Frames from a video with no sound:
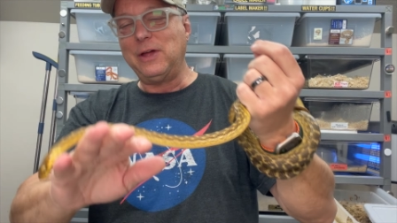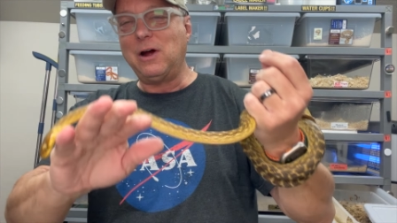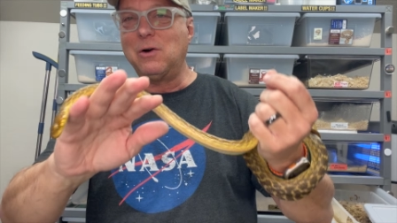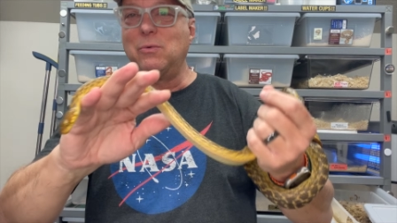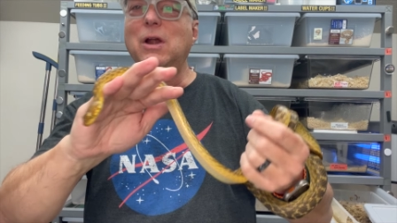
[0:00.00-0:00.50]
They
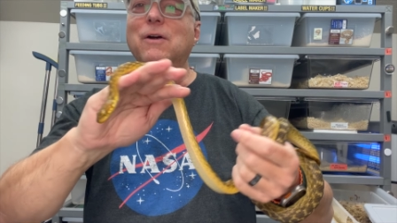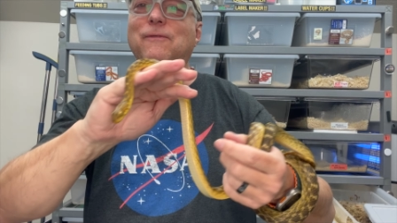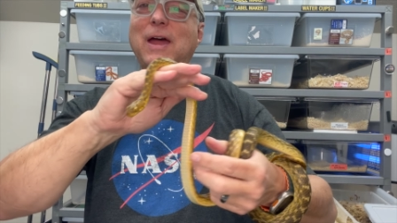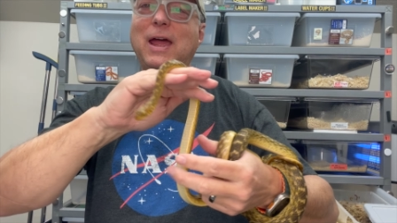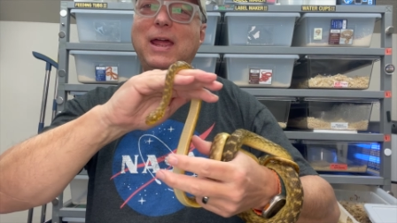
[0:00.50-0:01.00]
are rear
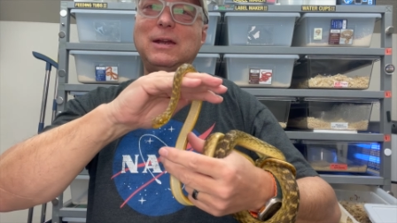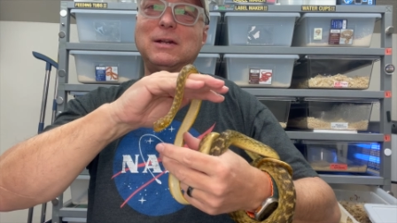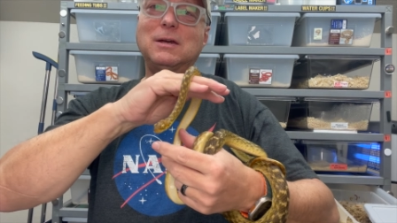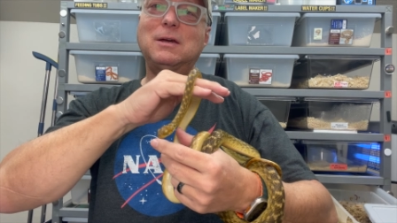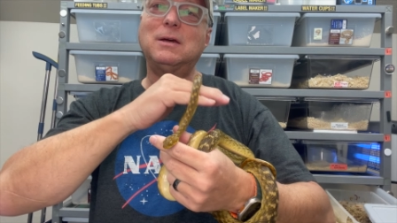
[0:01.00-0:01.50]
fanged,
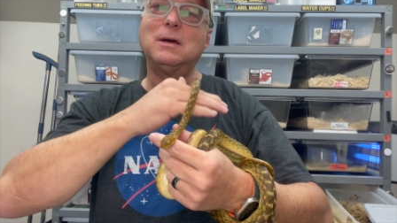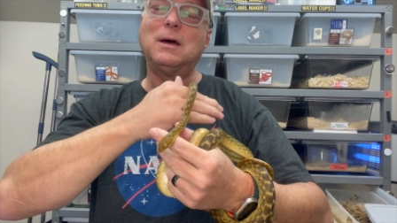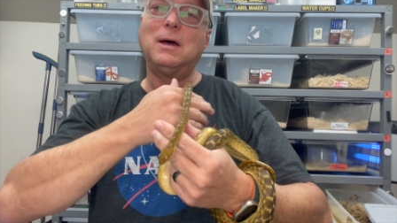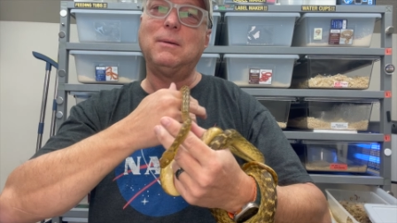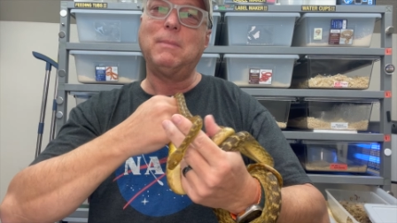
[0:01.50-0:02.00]

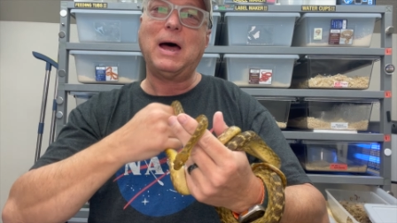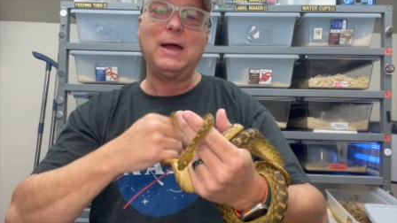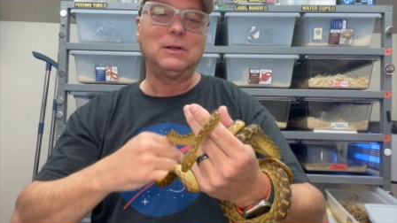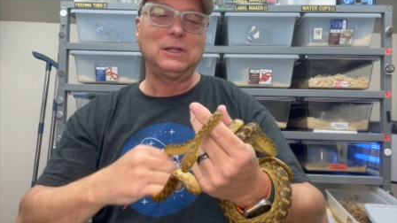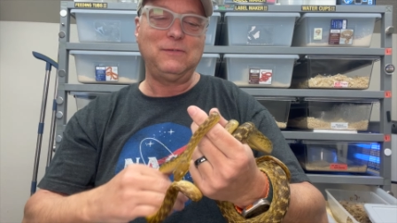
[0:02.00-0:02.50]
uh,
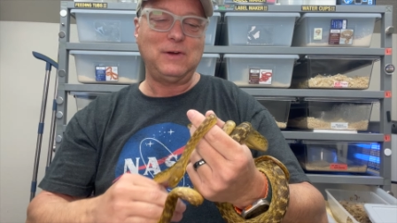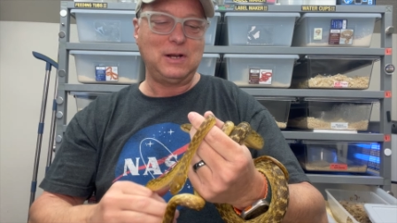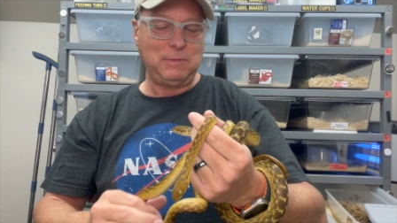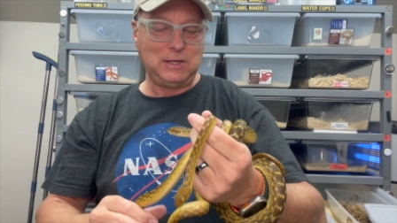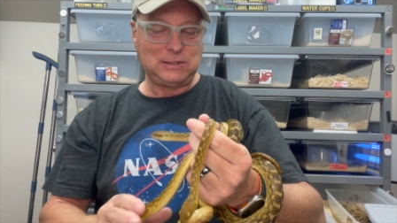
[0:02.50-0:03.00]
mildly
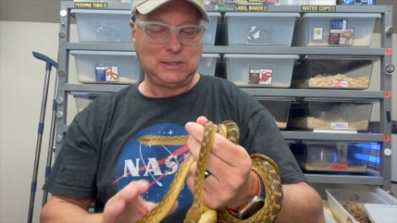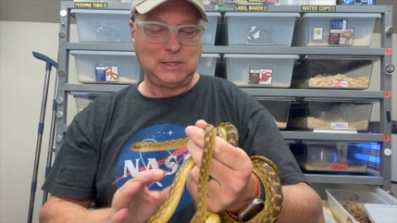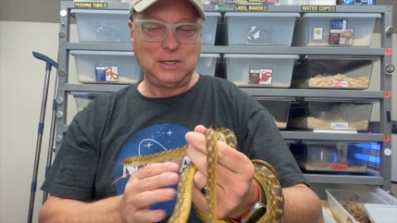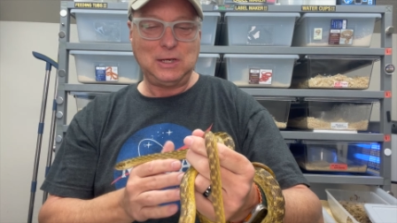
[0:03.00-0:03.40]
venomous.